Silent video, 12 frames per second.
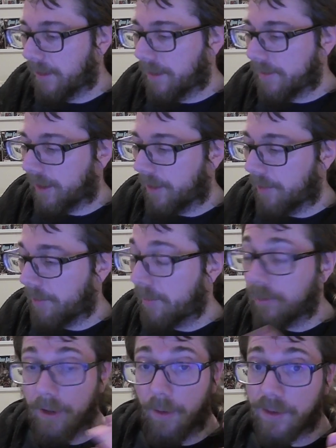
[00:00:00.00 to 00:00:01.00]
So
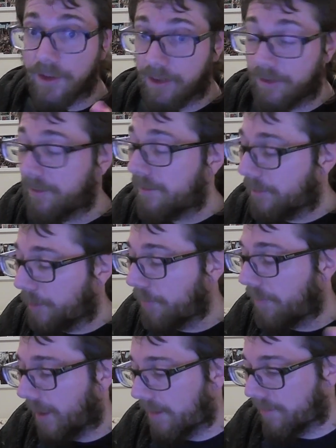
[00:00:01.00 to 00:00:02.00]
no, it's 2
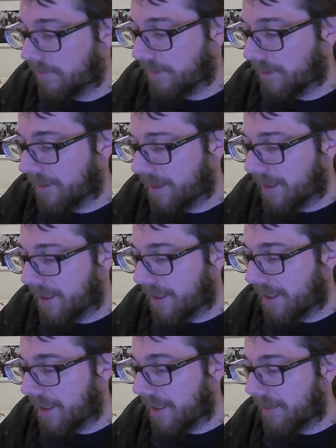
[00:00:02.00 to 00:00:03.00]
vinyls.
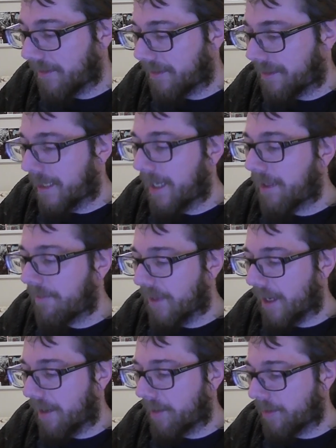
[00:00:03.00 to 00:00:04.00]
The second
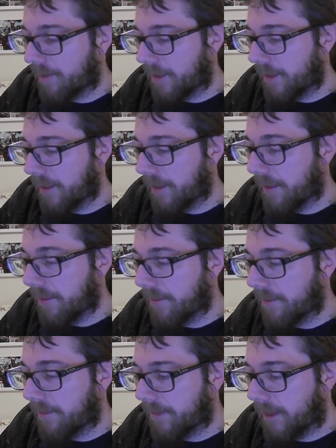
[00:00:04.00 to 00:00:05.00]
vinyl
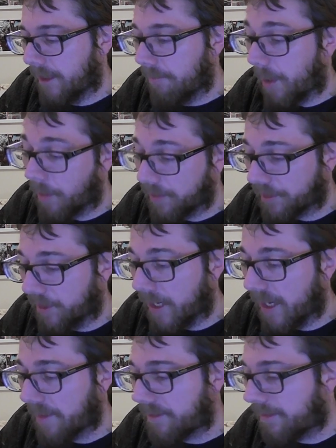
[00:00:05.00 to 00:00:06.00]
is bonus
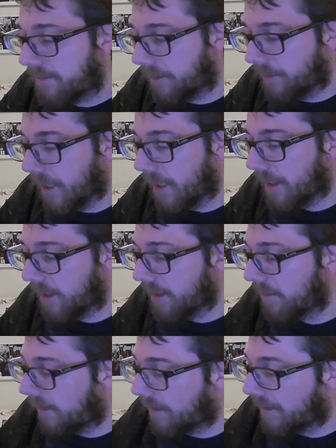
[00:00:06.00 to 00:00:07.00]
tracks. So you got
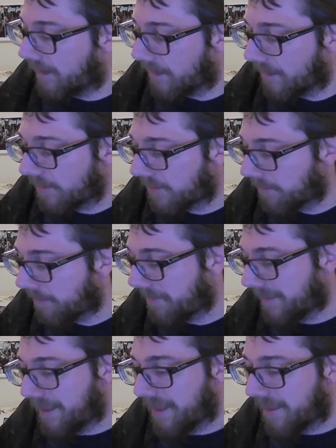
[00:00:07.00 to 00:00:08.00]
some
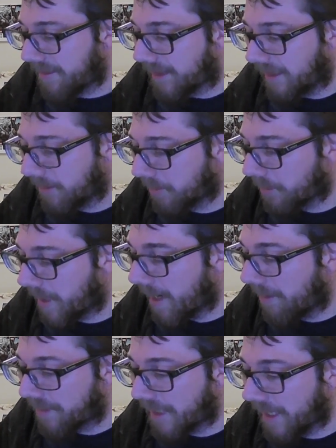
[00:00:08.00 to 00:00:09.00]
single
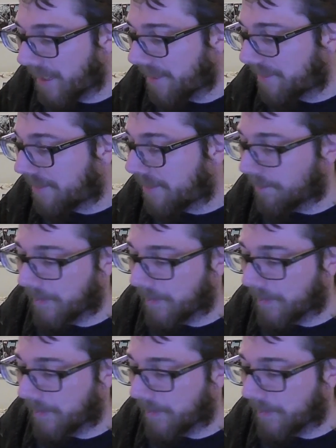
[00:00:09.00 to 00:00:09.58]
outtakes, some